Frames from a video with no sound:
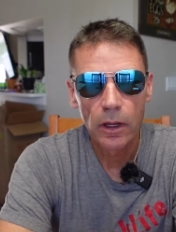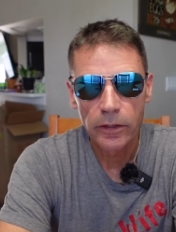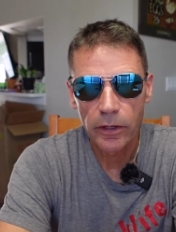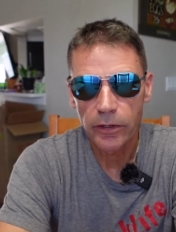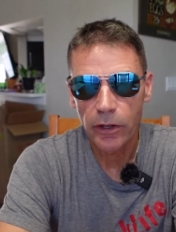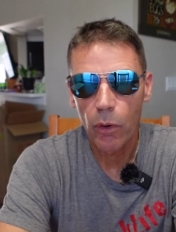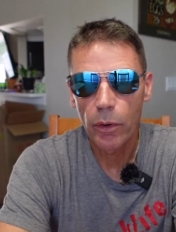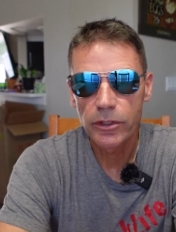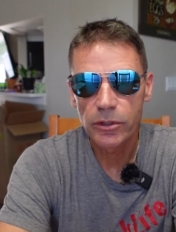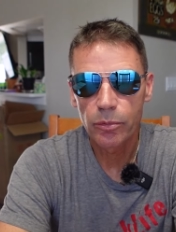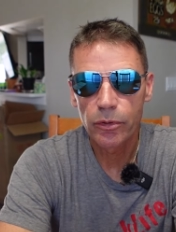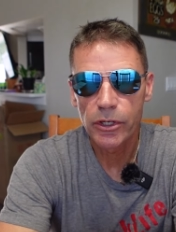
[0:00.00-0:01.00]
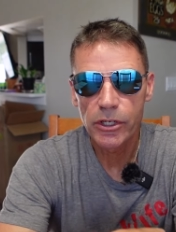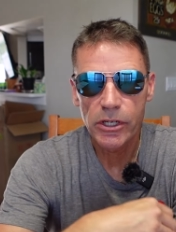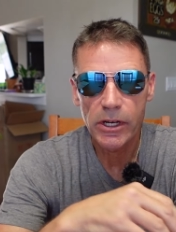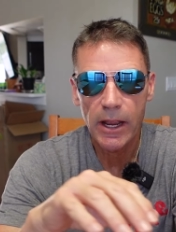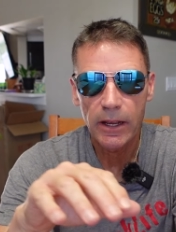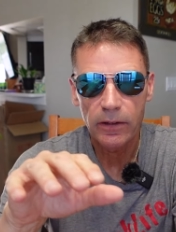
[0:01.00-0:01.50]
You know, you always
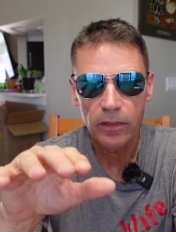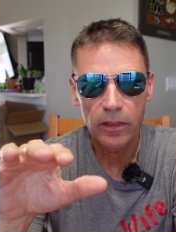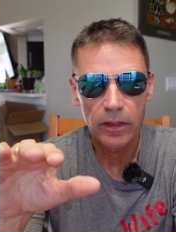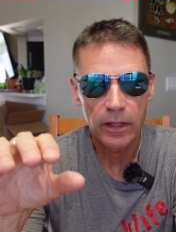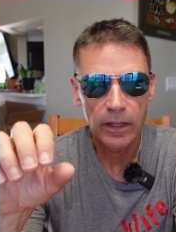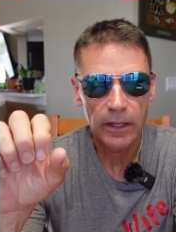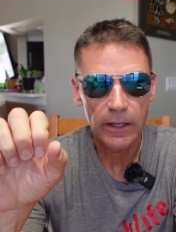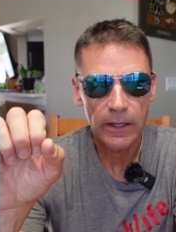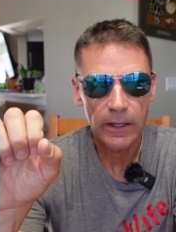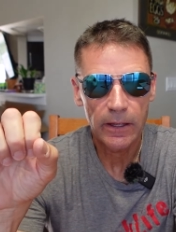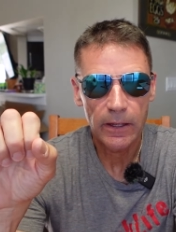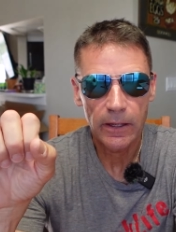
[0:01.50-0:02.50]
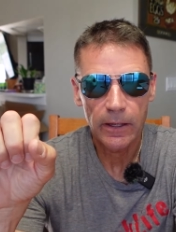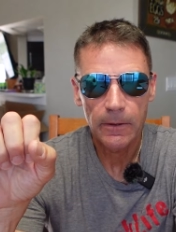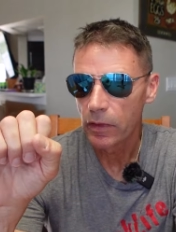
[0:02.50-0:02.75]
appreciate the,